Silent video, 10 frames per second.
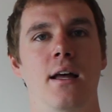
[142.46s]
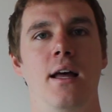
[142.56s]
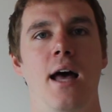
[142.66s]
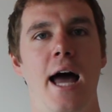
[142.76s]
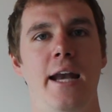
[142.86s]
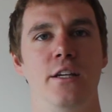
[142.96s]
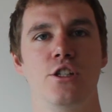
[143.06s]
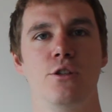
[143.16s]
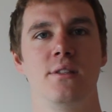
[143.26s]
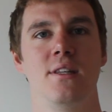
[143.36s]
I didn't
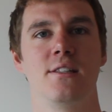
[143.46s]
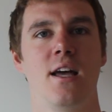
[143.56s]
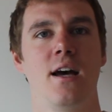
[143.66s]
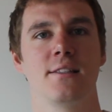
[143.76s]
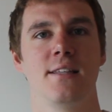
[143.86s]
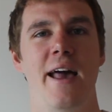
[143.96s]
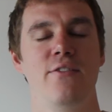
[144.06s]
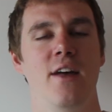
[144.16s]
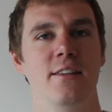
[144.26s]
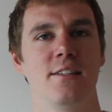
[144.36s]
choose the Skuck's
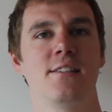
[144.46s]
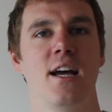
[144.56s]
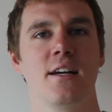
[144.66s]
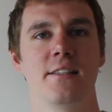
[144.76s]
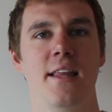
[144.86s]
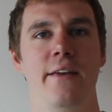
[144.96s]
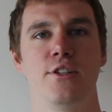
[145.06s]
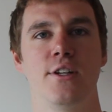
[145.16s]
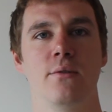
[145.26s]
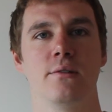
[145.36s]
life, the Skuck's life
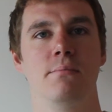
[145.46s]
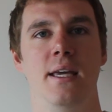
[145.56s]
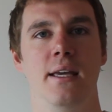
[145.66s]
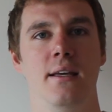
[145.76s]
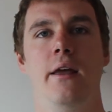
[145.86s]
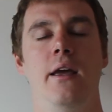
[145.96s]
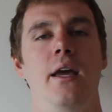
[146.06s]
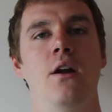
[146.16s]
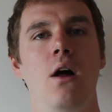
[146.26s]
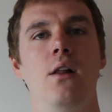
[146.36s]
chose me.
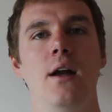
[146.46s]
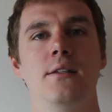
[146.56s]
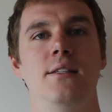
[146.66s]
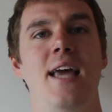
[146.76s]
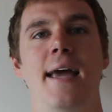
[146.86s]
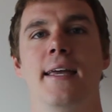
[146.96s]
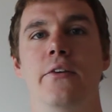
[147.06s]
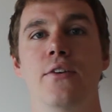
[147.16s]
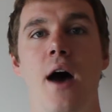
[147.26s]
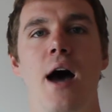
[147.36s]
In all honesty, I
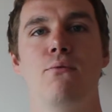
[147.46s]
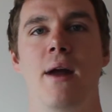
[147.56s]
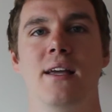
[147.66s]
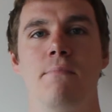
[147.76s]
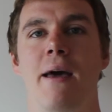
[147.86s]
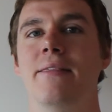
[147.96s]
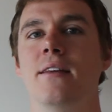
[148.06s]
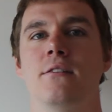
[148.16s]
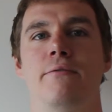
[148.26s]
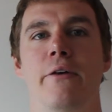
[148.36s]
cannot recommend
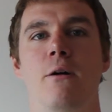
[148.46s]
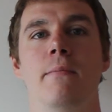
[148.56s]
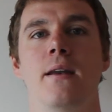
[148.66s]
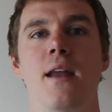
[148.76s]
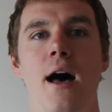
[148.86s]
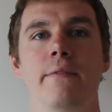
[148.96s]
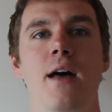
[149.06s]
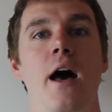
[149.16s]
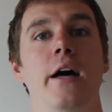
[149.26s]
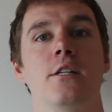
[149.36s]
this film
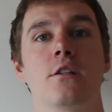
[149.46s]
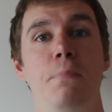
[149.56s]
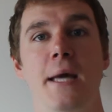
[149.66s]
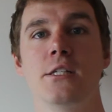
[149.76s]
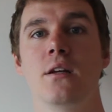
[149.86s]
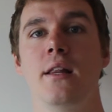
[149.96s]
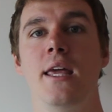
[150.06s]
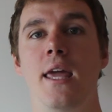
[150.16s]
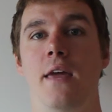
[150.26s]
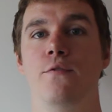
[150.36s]
enough,
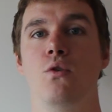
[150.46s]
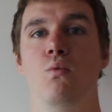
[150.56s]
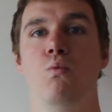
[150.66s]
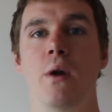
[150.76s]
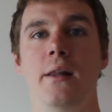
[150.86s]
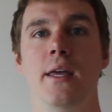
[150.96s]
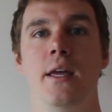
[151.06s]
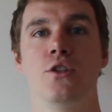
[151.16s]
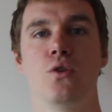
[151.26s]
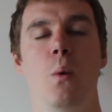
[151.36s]
especially if you really
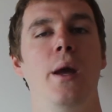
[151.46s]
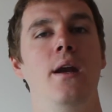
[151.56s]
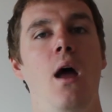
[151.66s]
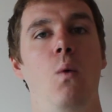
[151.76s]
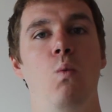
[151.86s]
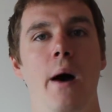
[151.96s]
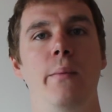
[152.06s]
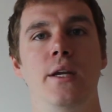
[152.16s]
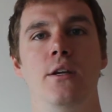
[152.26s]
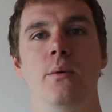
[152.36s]
enjoyed What
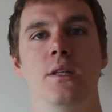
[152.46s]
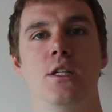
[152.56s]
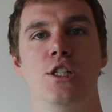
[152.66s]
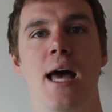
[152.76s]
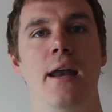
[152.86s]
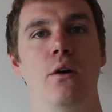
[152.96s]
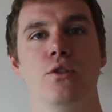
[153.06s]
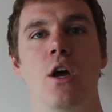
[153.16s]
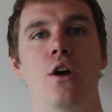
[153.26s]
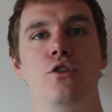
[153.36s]
We Do in the
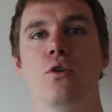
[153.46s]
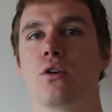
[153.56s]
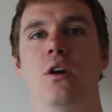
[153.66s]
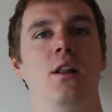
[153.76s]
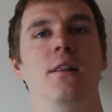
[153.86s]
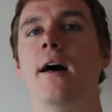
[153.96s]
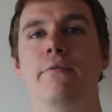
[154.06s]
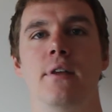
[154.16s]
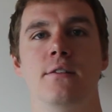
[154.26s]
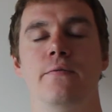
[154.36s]
Shadows. You're gonna love
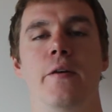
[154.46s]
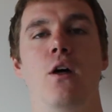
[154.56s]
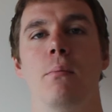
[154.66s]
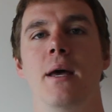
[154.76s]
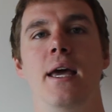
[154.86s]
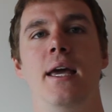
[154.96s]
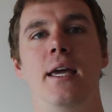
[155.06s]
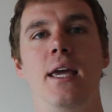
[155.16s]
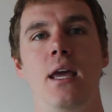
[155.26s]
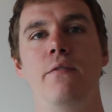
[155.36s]
this film
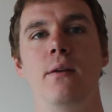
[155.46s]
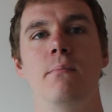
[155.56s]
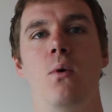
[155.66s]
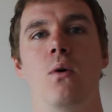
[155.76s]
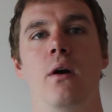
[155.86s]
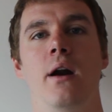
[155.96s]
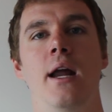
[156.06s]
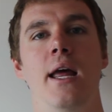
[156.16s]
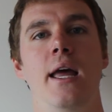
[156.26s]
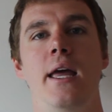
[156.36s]
even more.
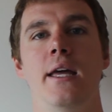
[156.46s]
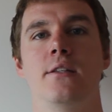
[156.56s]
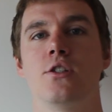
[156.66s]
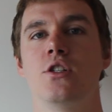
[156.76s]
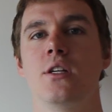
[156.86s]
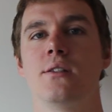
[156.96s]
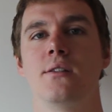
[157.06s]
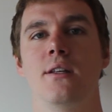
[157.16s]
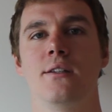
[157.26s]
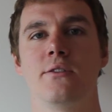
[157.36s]
It's
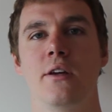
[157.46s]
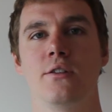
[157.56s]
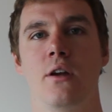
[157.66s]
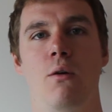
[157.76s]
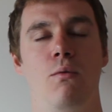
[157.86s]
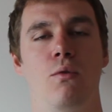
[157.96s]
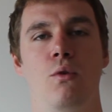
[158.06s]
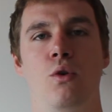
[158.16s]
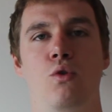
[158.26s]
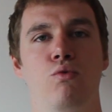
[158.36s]
just such a
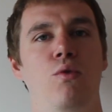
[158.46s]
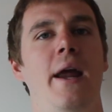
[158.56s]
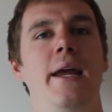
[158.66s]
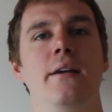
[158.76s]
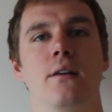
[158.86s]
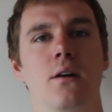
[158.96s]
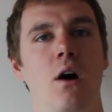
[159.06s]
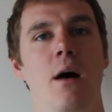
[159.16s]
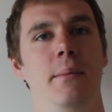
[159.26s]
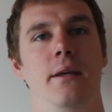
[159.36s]
great
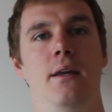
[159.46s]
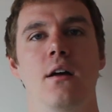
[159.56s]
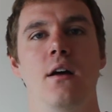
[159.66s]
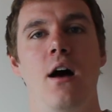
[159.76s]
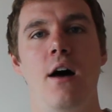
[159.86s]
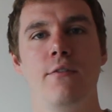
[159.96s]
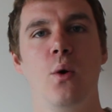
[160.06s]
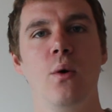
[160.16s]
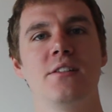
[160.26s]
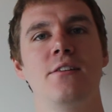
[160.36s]
comedy. Of
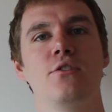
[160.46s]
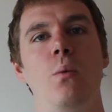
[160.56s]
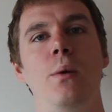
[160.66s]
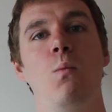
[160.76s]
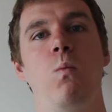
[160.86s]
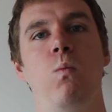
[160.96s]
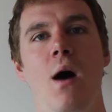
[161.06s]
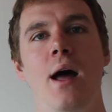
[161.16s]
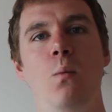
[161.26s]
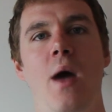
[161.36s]
course, there's only
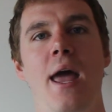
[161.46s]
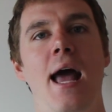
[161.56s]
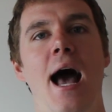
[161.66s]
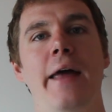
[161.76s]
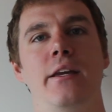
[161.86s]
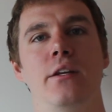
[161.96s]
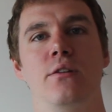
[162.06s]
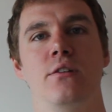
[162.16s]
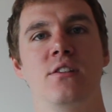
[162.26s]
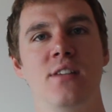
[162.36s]
one way I
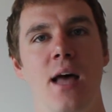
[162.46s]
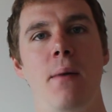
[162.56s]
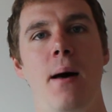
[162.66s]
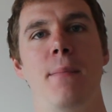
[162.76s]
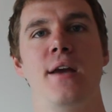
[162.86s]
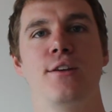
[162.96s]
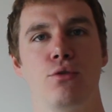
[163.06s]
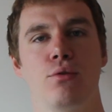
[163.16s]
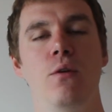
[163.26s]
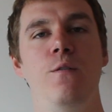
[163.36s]
can sum up my
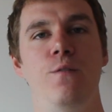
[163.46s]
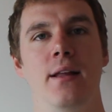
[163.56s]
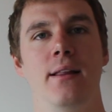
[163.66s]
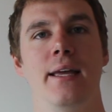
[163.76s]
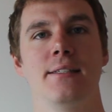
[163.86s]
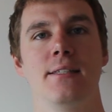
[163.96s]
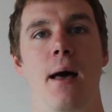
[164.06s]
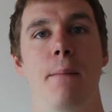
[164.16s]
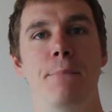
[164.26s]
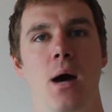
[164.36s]
true feelings
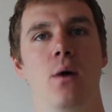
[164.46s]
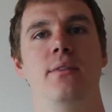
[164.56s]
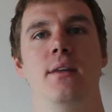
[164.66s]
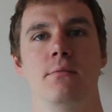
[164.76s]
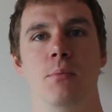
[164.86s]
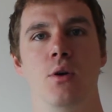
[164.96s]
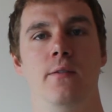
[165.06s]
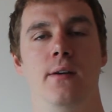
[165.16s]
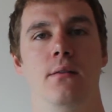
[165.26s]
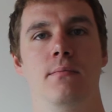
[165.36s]
about this
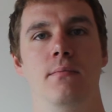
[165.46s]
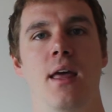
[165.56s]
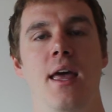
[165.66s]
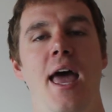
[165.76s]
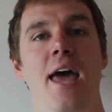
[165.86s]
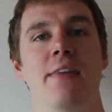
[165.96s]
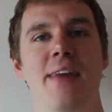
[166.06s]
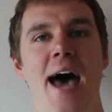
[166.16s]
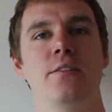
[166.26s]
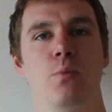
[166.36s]
movie, and
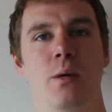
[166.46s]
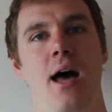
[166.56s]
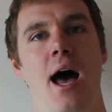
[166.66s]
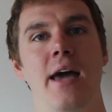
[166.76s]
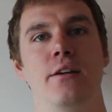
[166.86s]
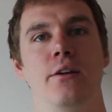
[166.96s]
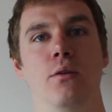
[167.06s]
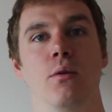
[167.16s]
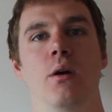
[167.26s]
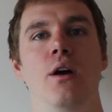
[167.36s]
that's with a
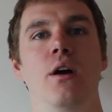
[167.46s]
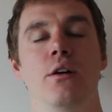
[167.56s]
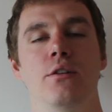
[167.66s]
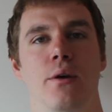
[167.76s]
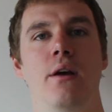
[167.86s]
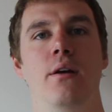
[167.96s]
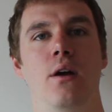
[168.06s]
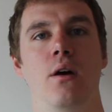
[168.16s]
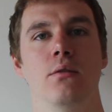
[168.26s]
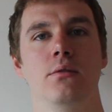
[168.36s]
haiku. So here it
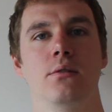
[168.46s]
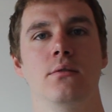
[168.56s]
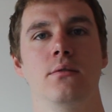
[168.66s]
goes.